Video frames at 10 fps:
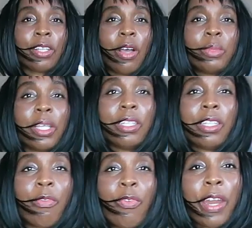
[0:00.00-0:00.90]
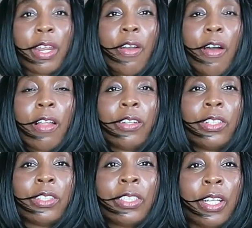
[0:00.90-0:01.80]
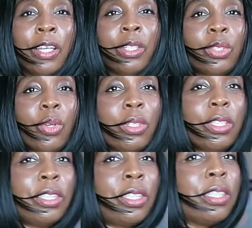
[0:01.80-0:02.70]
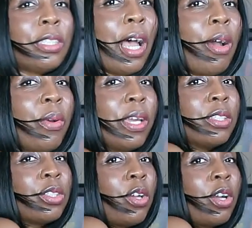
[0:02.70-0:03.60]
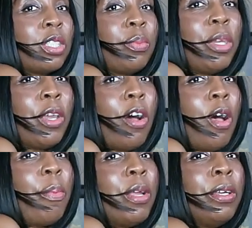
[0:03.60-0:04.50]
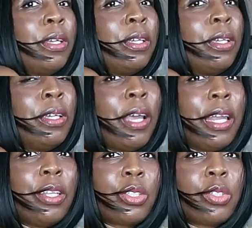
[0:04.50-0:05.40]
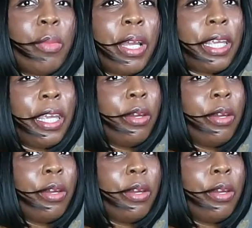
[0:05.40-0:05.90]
comes in different colors. So this is how it sucks me up at the stomach